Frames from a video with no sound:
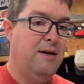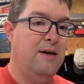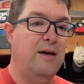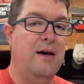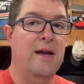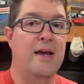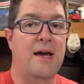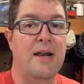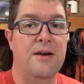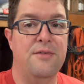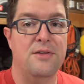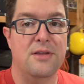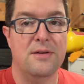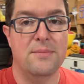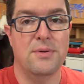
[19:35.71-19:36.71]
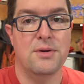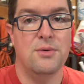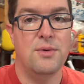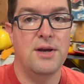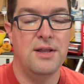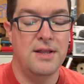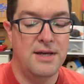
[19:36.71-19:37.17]
I got everything put
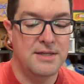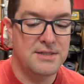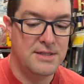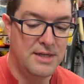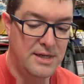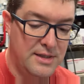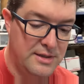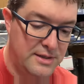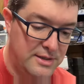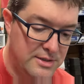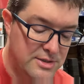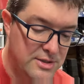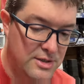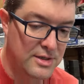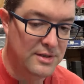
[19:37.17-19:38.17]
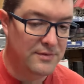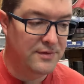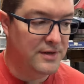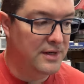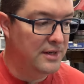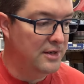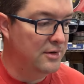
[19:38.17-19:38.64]
away last night, like you saw in the
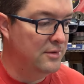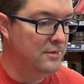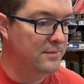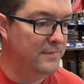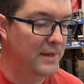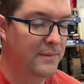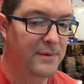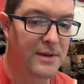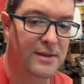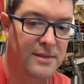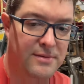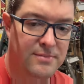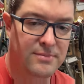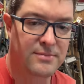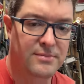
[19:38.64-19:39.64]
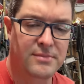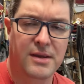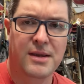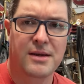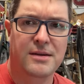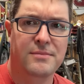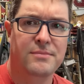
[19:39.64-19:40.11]
video. Maybe I
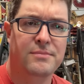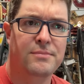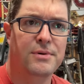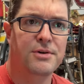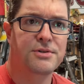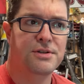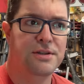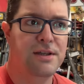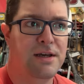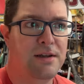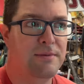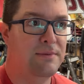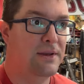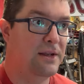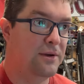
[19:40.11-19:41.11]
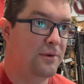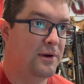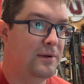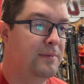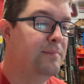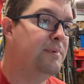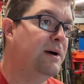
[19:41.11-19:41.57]
think I posted that
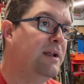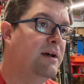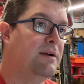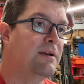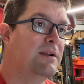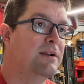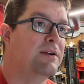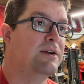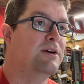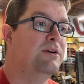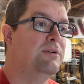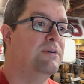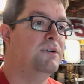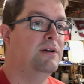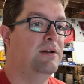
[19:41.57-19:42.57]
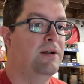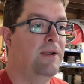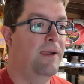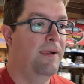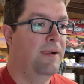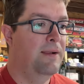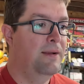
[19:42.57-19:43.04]
anyway, but I'm gonna go,
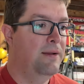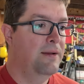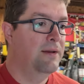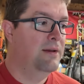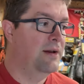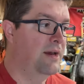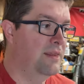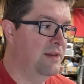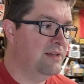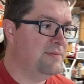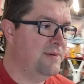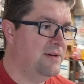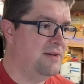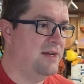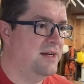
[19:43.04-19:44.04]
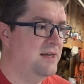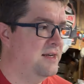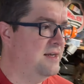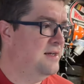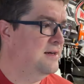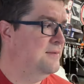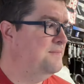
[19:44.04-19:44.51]
I think it's about 9
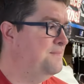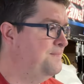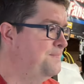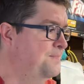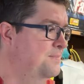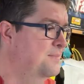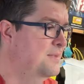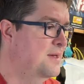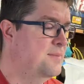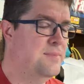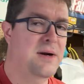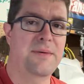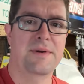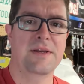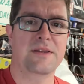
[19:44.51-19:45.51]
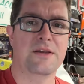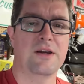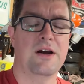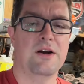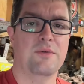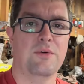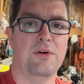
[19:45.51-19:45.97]
a.m. probably get the
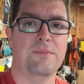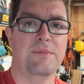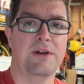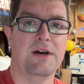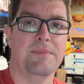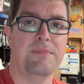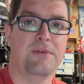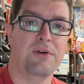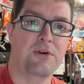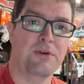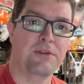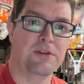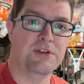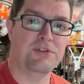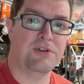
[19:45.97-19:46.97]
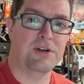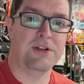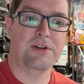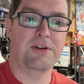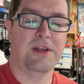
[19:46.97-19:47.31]
car warmed up, throw it in the trailer.